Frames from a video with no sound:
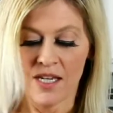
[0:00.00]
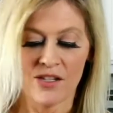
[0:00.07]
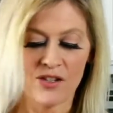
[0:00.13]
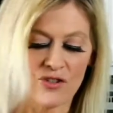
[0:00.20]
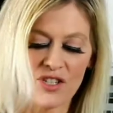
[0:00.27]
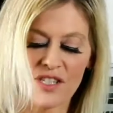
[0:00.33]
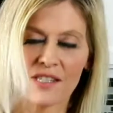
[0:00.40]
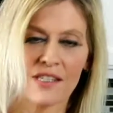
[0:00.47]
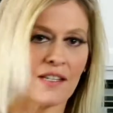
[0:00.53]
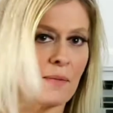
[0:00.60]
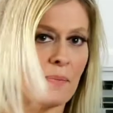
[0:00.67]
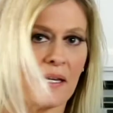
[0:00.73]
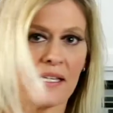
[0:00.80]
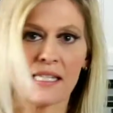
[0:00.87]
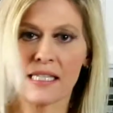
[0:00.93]
You're just going to
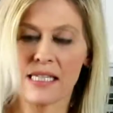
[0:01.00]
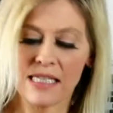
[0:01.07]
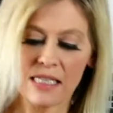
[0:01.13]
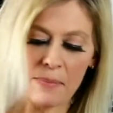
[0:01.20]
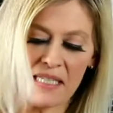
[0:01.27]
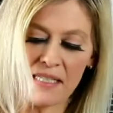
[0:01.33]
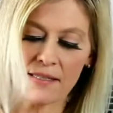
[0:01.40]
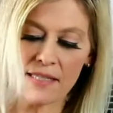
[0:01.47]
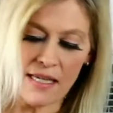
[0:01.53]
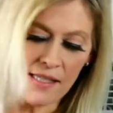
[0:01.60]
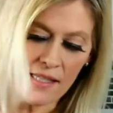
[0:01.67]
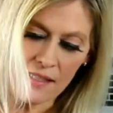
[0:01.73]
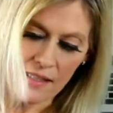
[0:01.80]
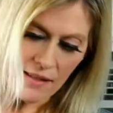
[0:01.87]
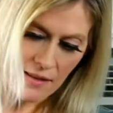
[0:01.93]
basically be
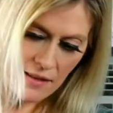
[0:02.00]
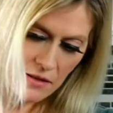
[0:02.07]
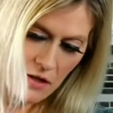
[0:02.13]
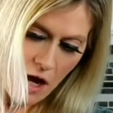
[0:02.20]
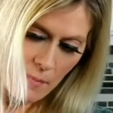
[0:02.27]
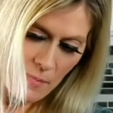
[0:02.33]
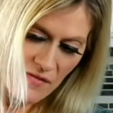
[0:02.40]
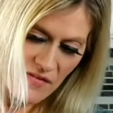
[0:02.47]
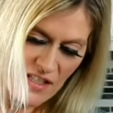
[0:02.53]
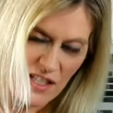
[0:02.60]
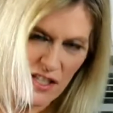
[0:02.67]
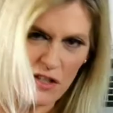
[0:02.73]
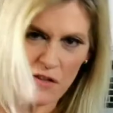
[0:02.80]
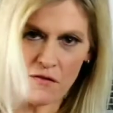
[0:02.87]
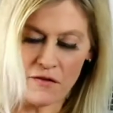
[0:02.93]
dusting the top of it
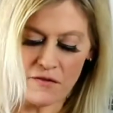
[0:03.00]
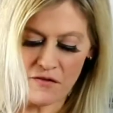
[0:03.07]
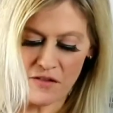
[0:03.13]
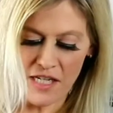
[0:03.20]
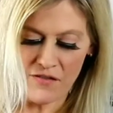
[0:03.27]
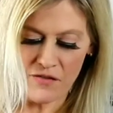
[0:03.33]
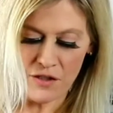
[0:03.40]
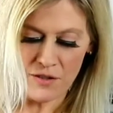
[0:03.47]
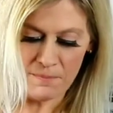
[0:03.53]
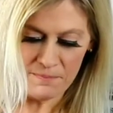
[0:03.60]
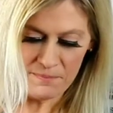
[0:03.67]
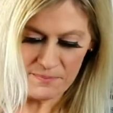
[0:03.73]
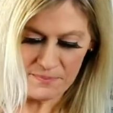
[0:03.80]
too for flavor.